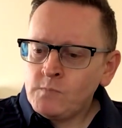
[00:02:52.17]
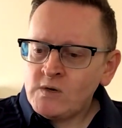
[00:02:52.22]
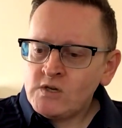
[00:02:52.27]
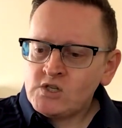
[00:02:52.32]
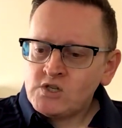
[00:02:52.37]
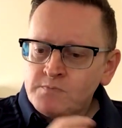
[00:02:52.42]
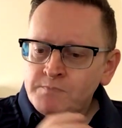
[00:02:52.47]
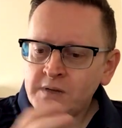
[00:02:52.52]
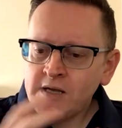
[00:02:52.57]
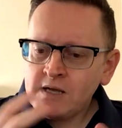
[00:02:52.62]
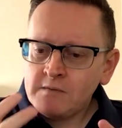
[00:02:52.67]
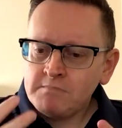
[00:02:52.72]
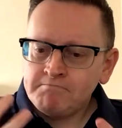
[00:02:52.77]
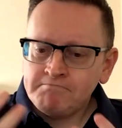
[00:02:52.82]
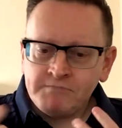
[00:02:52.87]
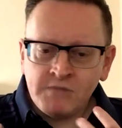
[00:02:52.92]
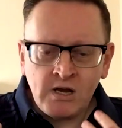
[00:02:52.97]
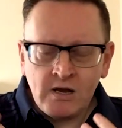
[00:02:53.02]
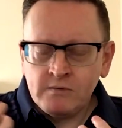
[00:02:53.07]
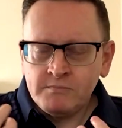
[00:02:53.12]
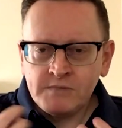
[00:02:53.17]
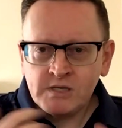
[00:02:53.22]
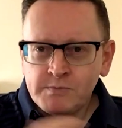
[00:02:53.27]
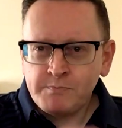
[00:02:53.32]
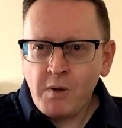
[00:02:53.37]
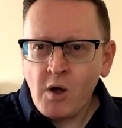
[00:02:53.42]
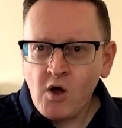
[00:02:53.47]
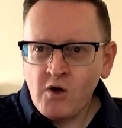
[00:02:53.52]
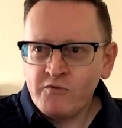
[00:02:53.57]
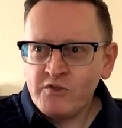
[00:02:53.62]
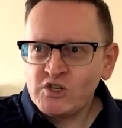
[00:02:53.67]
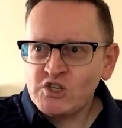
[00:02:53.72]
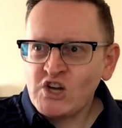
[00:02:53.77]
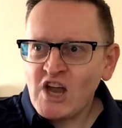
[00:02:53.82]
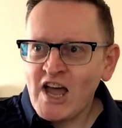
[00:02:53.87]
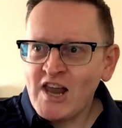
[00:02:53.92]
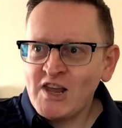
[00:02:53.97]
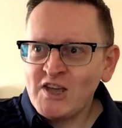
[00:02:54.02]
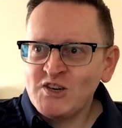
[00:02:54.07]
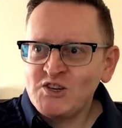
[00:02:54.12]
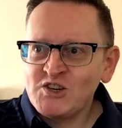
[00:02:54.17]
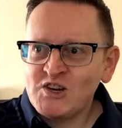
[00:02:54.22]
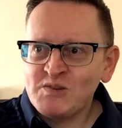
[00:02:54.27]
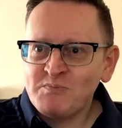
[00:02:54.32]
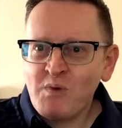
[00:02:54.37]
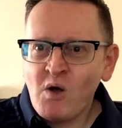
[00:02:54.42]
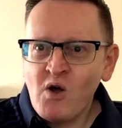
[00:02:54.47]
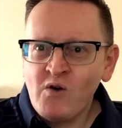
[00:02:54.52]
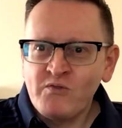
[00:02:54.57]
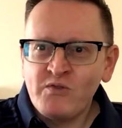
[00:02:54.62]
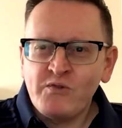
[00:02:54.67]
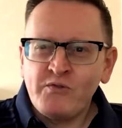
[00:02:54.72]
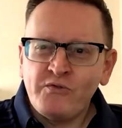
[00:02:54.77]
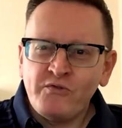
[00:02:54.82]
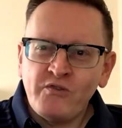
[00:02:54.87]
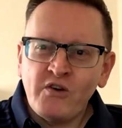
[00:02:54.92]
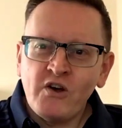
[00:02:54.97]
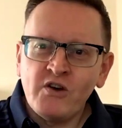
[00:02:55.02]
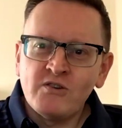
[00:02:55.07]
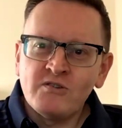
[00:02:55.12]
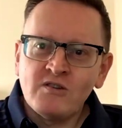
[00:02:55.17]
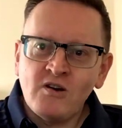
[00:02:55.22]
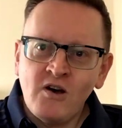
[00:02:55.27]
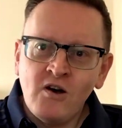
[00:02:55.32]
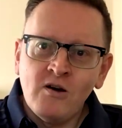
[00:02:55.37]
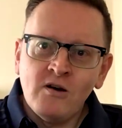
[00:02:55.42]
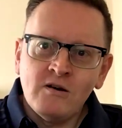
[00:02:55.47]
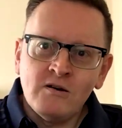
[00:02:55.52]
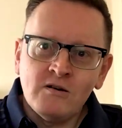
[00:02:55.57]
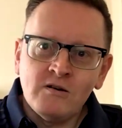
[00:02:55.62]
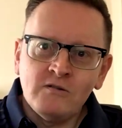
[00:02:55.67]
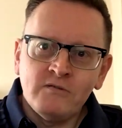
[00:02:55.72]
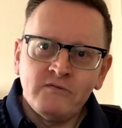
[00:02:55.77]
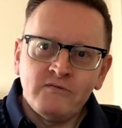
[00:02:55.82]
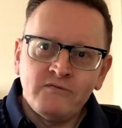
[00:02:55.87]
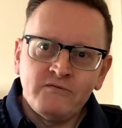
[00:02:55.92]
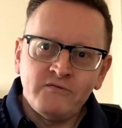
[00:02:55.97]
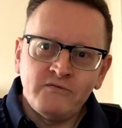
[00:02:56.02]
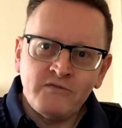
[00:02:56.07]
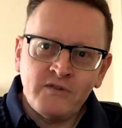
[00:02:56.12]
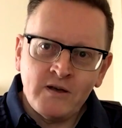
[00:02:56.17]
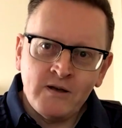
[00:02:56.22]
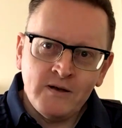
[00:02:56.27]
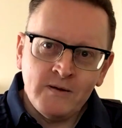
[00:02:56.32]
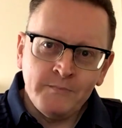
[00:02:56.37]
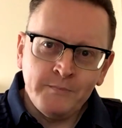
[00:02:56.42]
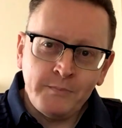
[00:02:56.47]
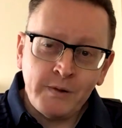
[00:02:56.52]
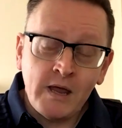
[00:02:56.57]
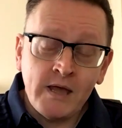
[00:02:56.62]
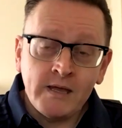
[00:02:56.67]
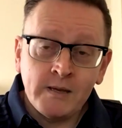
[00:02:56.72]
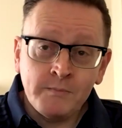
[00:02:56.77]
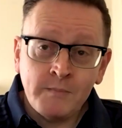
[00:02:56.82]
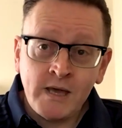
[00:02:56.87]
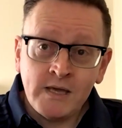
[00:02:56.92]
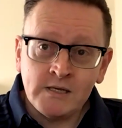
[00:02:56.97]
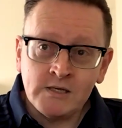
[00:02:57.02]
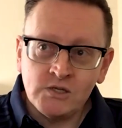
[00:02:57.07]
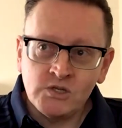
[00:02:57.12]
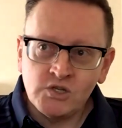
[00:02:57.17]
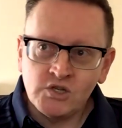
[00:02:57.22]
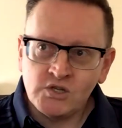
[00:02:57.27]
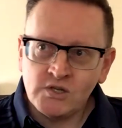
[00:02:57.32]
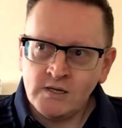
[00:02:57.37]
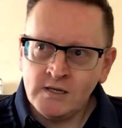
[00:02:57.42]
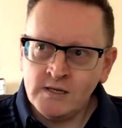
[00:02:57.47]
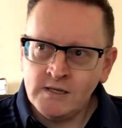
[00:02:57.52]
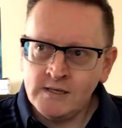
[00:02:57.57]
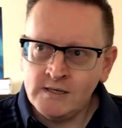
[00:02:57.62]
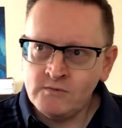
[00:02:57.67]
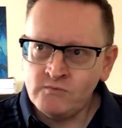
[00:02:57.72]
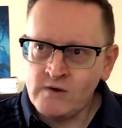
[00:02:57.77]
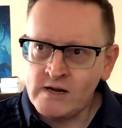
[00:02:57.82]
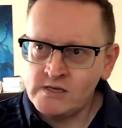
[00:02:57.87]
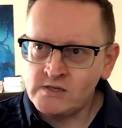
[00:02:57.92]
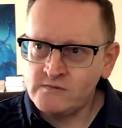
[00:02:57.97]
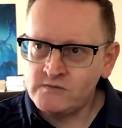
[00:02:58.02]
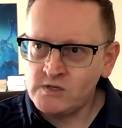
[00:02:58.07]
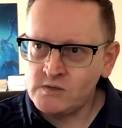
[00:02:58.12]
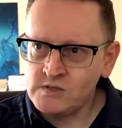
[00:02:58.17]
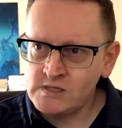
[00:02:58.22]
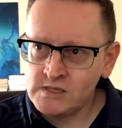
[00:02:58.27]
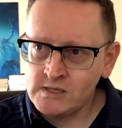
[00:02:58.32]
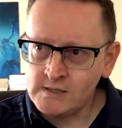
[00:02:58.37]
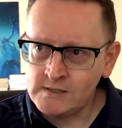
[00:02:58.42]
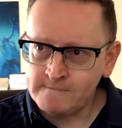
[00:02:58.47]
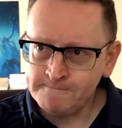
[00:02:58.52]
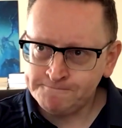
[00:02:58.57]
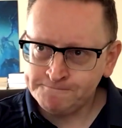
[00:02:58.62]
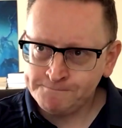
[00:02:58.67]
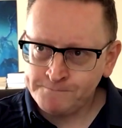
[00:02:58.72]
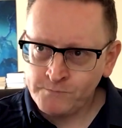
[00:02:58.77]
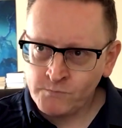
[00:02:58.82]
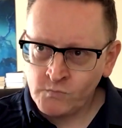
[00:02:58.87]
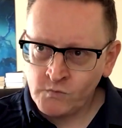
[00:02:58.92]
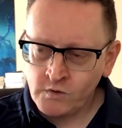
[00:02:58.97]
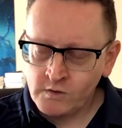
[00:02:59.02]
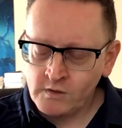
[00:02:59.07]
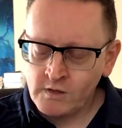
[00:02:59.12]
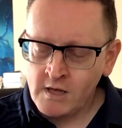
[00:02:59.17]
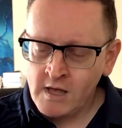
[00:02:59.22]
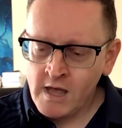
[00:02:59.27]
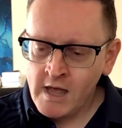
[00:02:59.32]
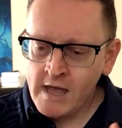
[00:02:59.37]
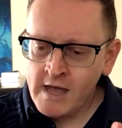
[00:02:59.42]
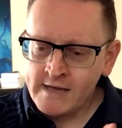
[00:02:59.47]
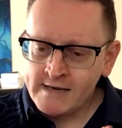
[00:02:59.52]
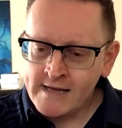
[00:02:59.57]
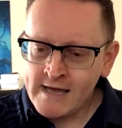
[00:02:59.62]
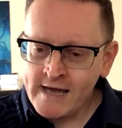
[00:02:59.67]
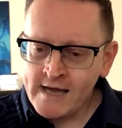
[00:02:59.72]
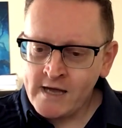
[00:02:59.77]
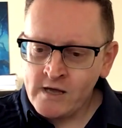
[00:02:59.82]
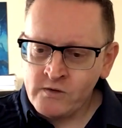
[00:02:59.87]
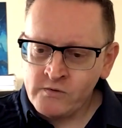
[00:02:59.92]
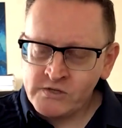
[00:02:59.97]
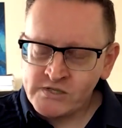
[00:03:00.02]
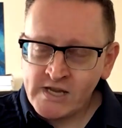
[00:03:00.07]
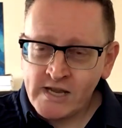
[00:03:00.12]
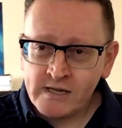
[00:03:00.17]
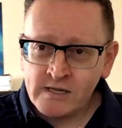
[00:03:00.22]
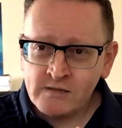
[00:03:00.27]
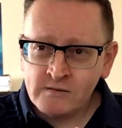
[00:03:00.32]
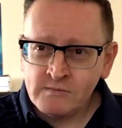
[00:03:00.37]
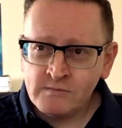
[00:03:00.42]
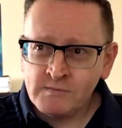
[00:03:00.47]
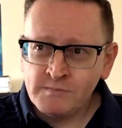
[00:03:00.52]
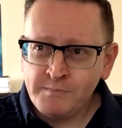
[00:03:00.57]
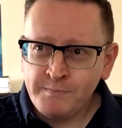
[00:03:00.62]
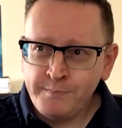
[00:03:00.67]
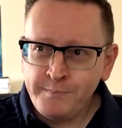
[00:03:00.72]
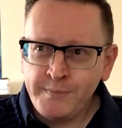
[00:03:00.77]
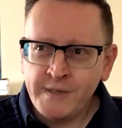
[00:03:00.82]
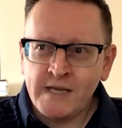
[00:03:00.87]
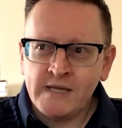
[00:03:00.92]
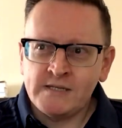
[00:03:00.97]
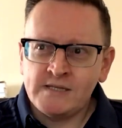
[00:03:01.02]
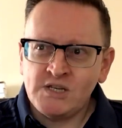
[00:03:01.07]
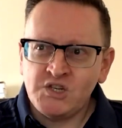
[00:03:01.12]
which is part of the challenge and part of the fun of playing Mage in Raiders of Dune Sea. Now, the second big